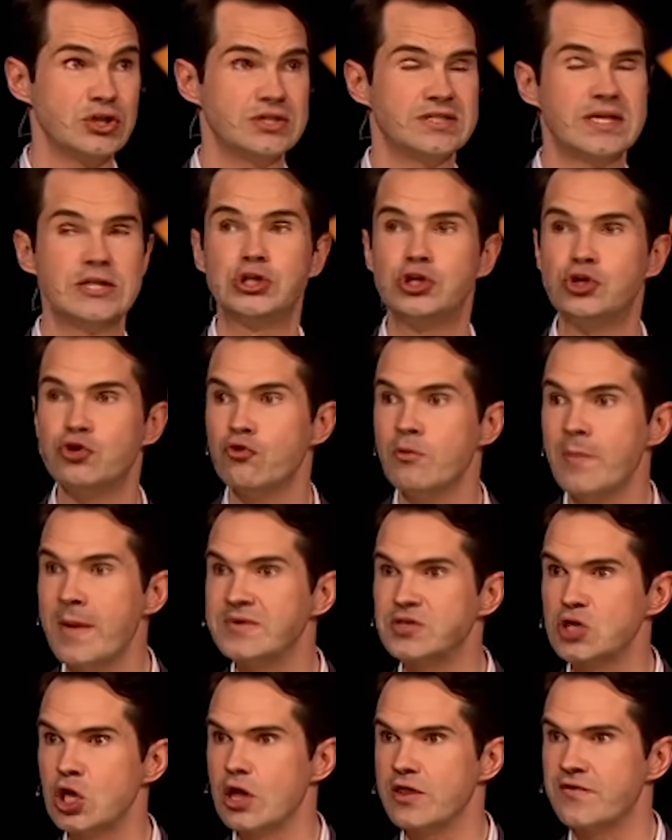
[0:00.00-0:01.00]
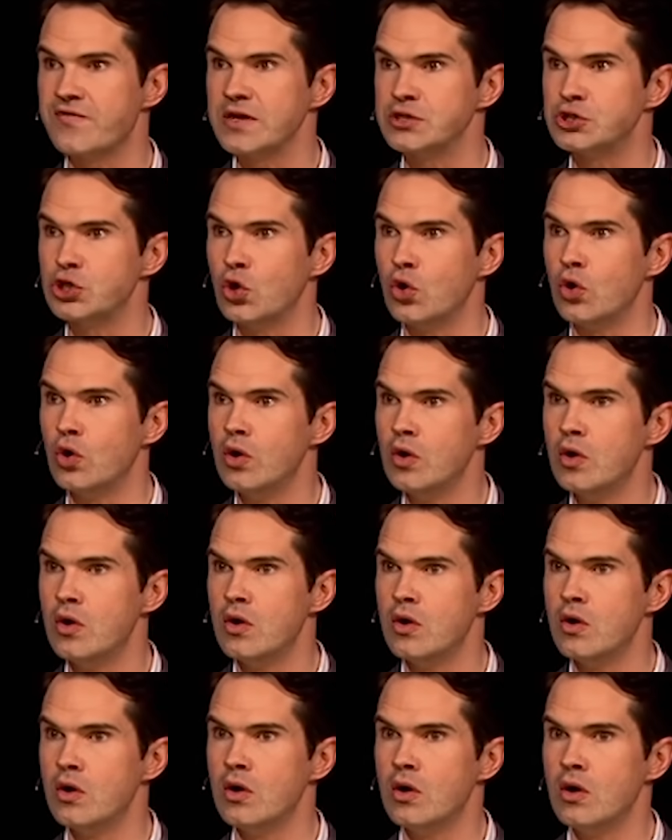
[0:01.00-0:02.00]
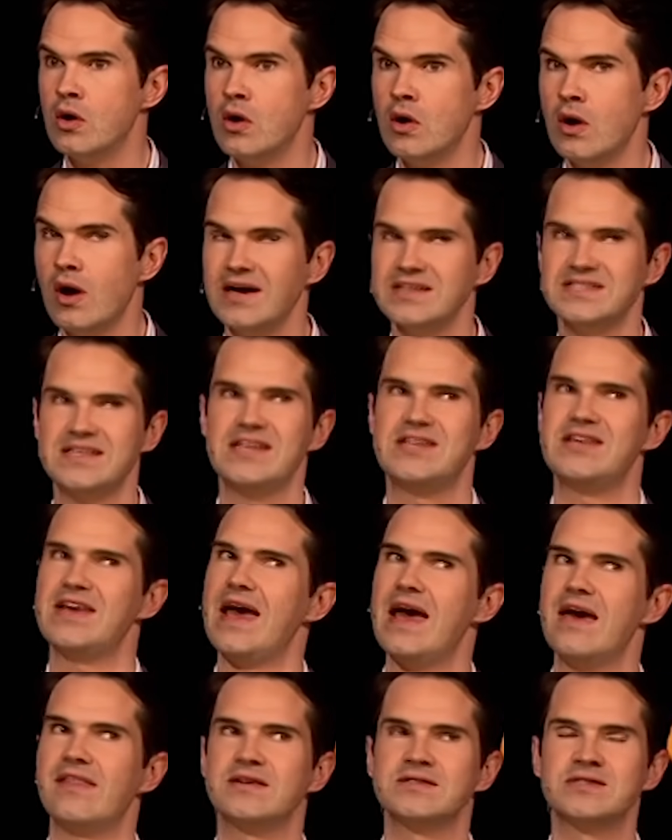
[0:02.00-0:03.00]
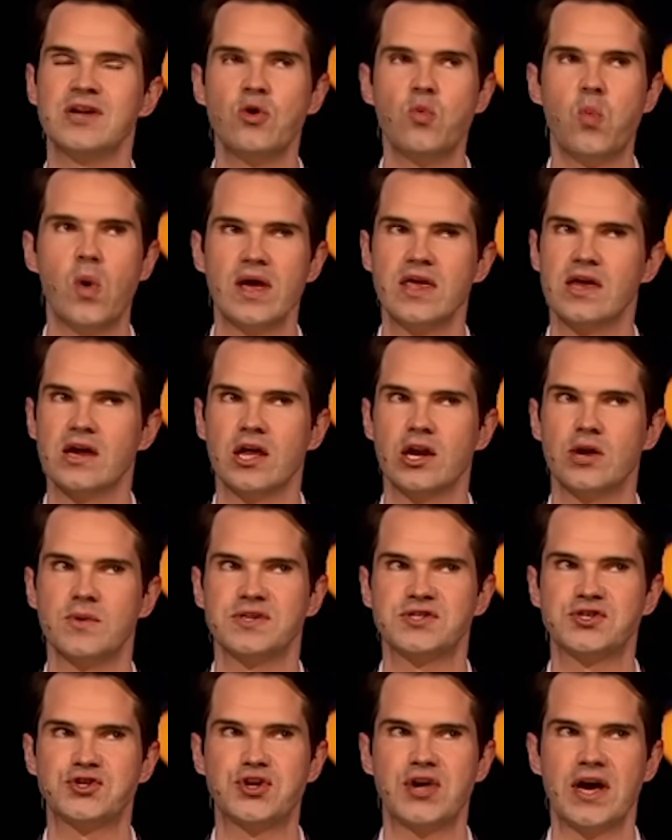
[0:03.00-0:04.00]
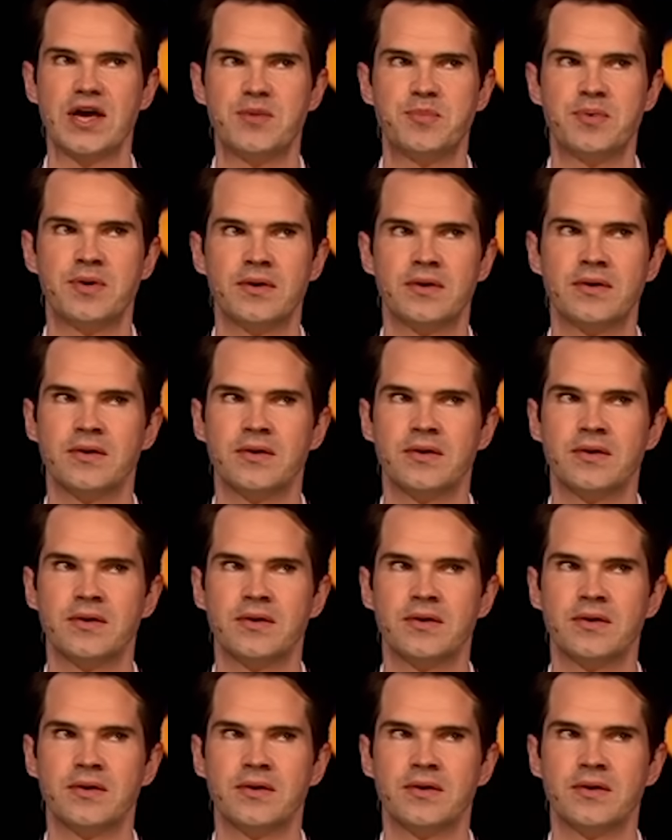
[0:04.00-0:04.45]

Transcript: she said, "Did you remember to lock the front door?" I said, "Yeah, there's no way you're going to escape."